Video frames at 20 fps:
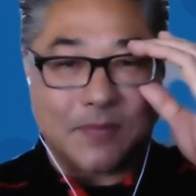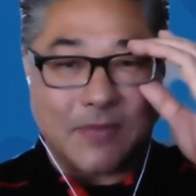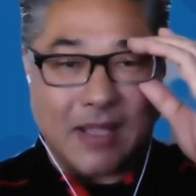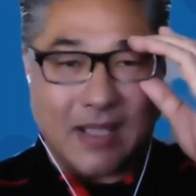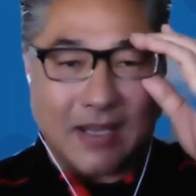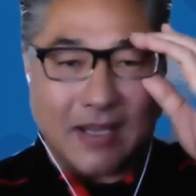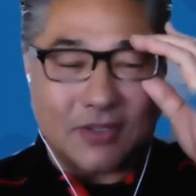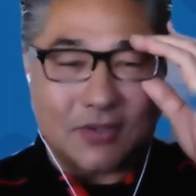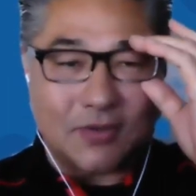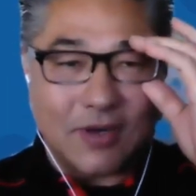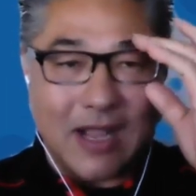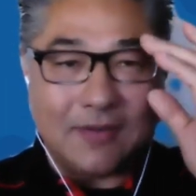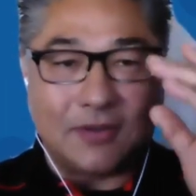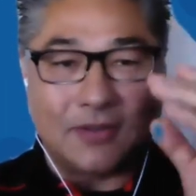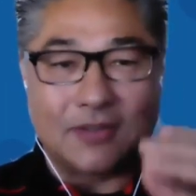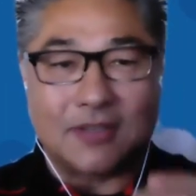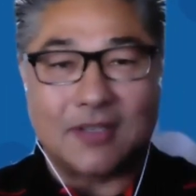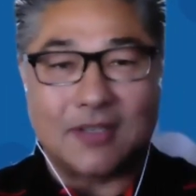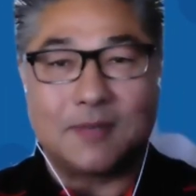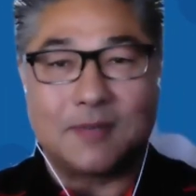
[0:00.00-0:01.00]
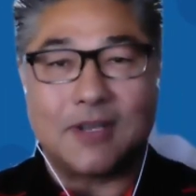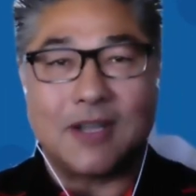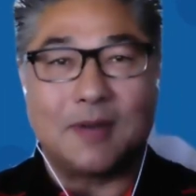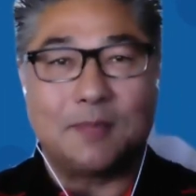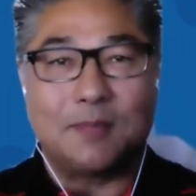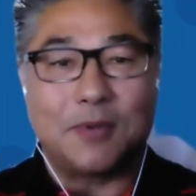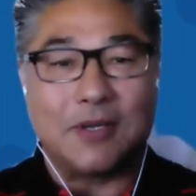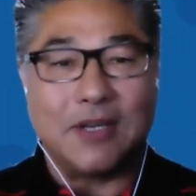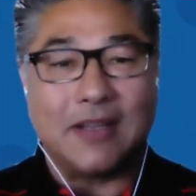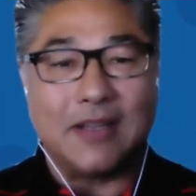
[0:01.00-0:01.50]
a travel
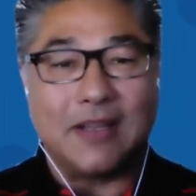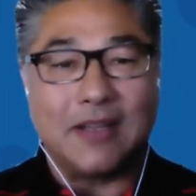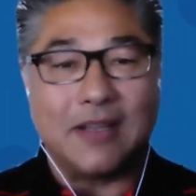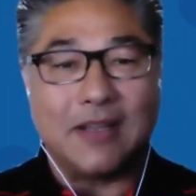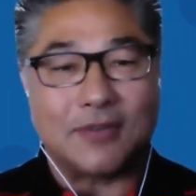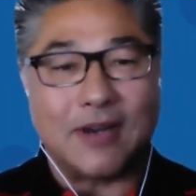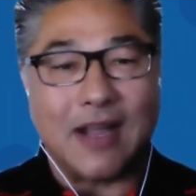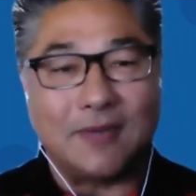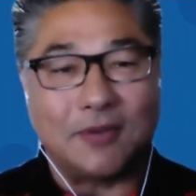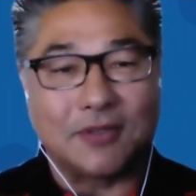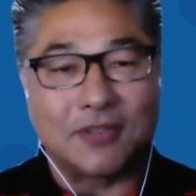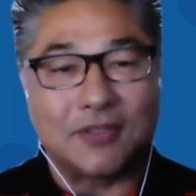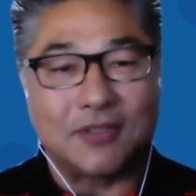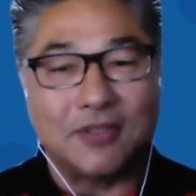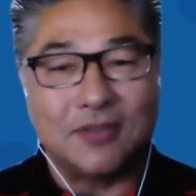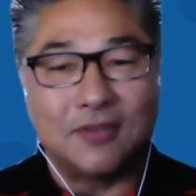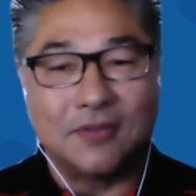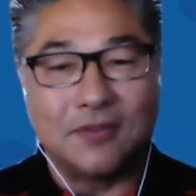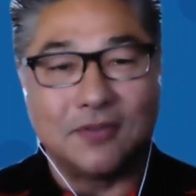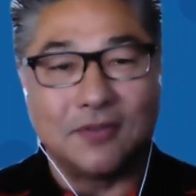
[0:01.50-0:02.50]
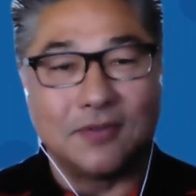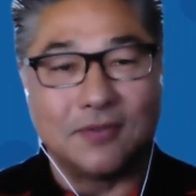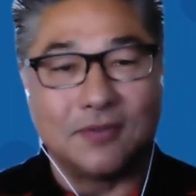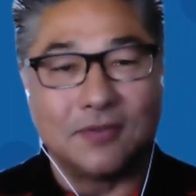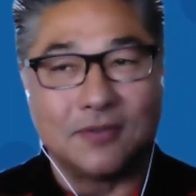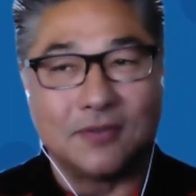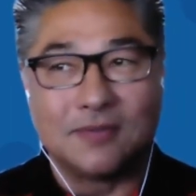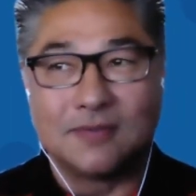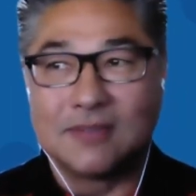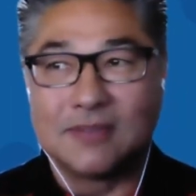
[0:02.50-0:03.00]
company that travels
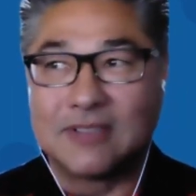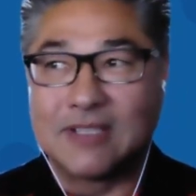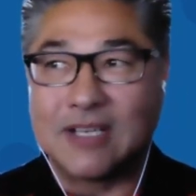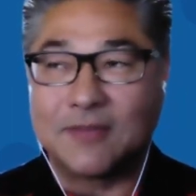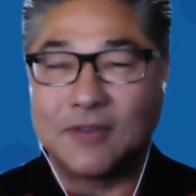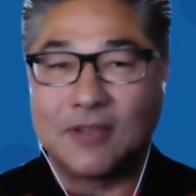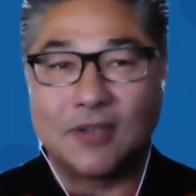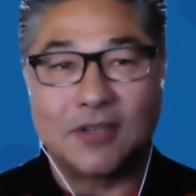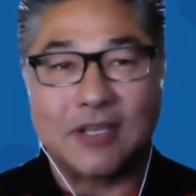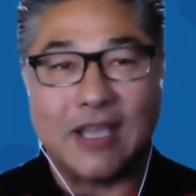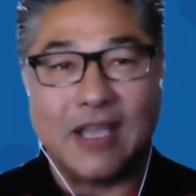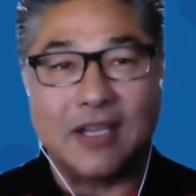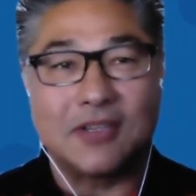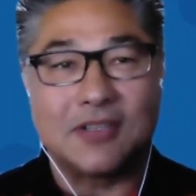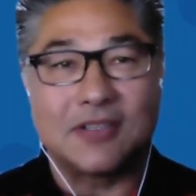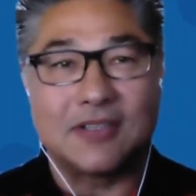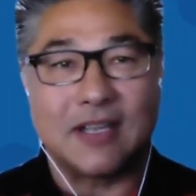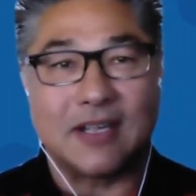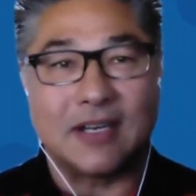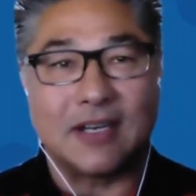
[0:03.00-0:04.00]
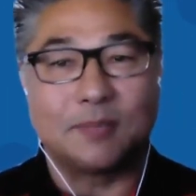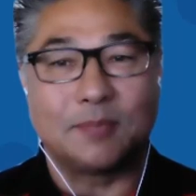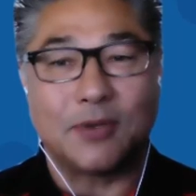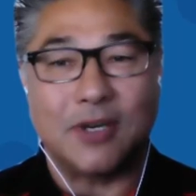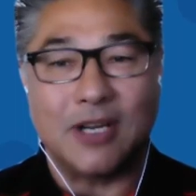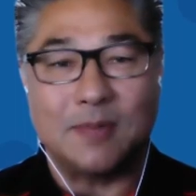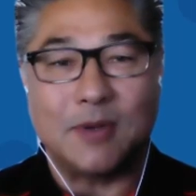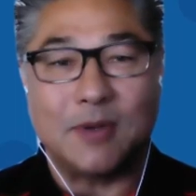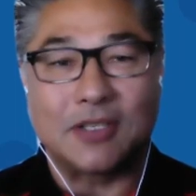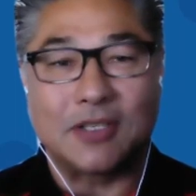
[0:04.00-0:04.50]
to different locations that are
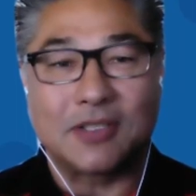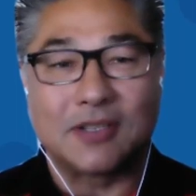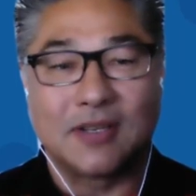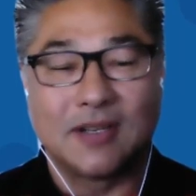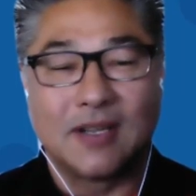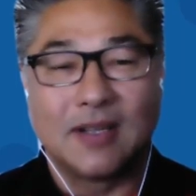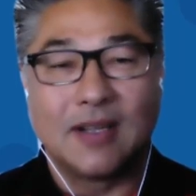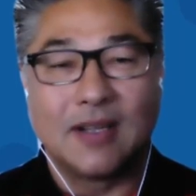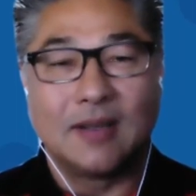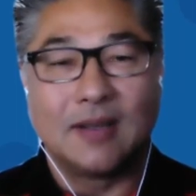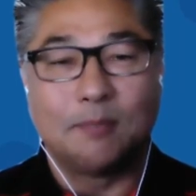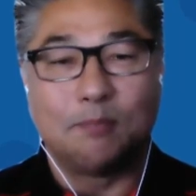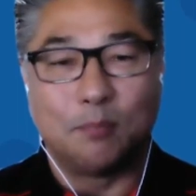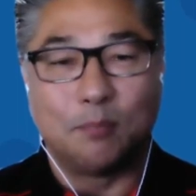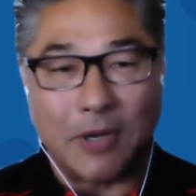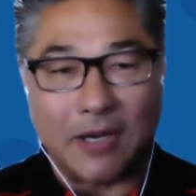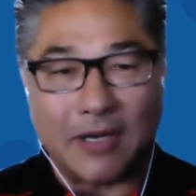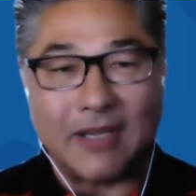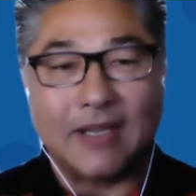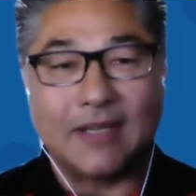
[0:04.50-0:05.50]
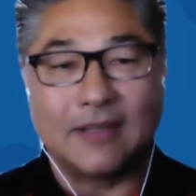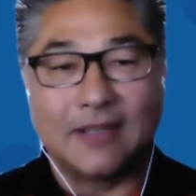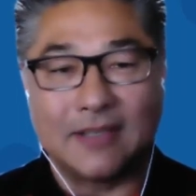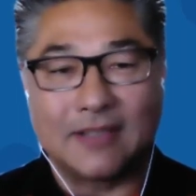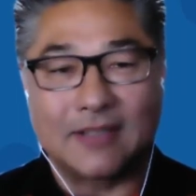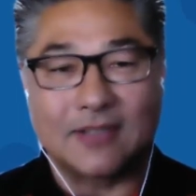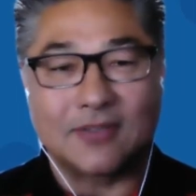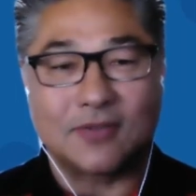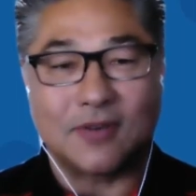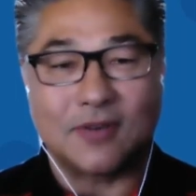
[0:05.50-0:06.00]
pretty much bucket
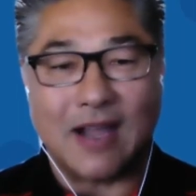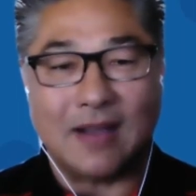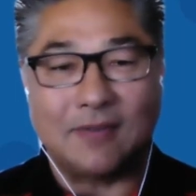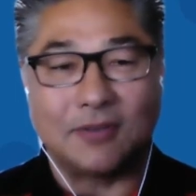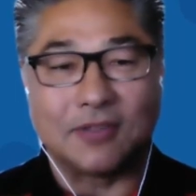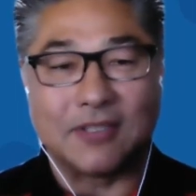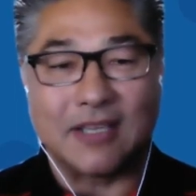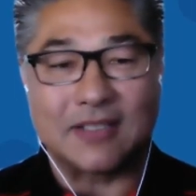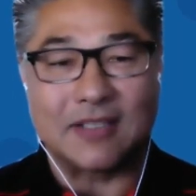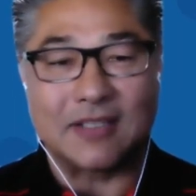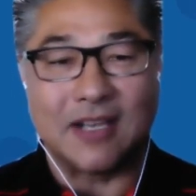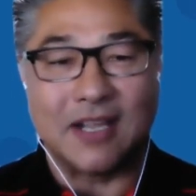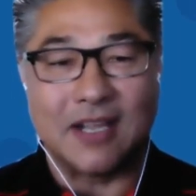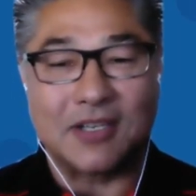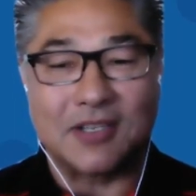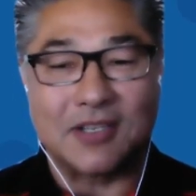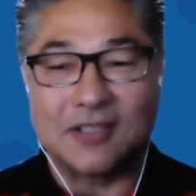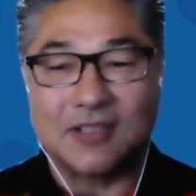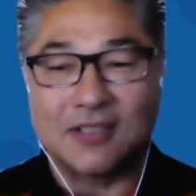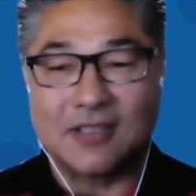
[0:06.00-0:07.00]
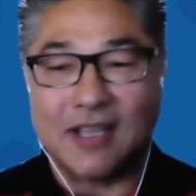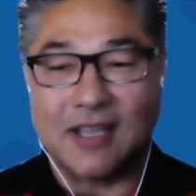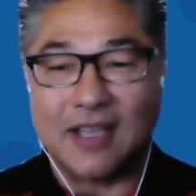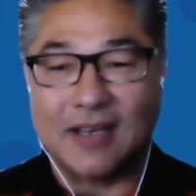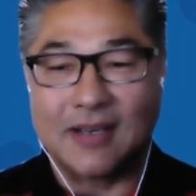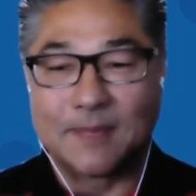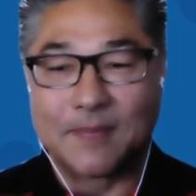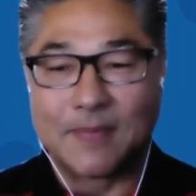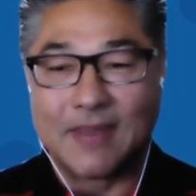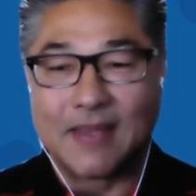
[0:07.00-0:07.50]
list travel destinations that
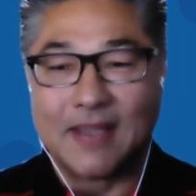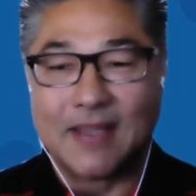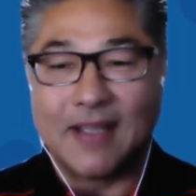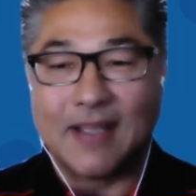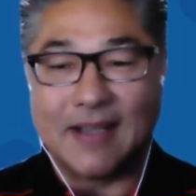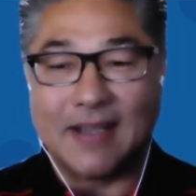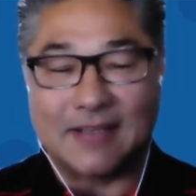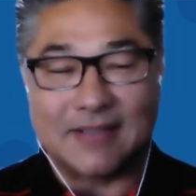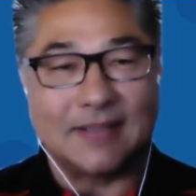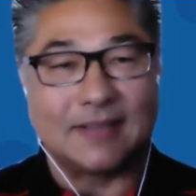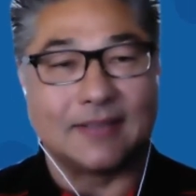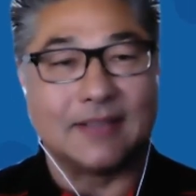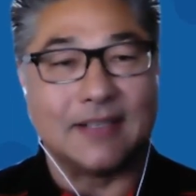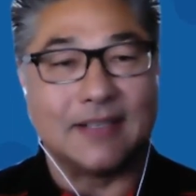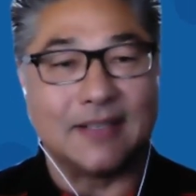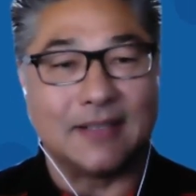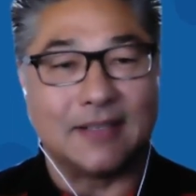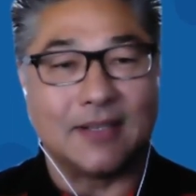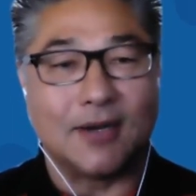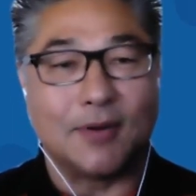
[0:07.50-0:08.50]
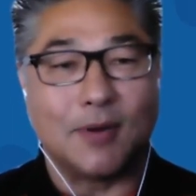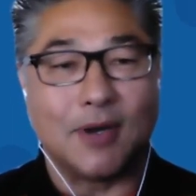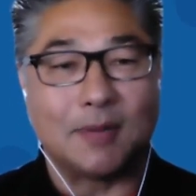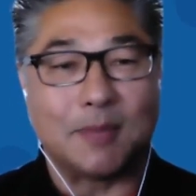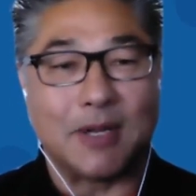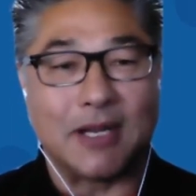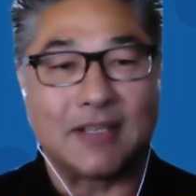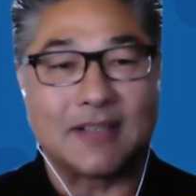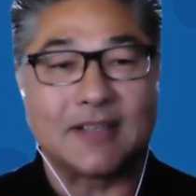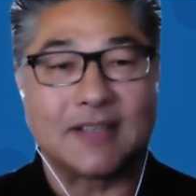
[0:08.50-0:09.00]
I still need to go on
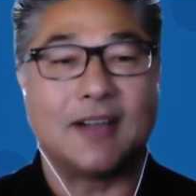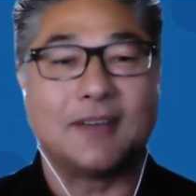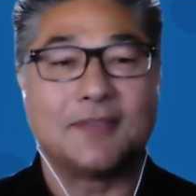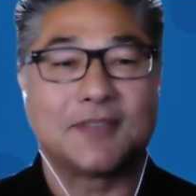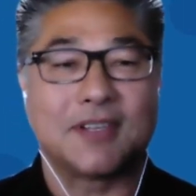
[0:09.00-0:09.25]
myself.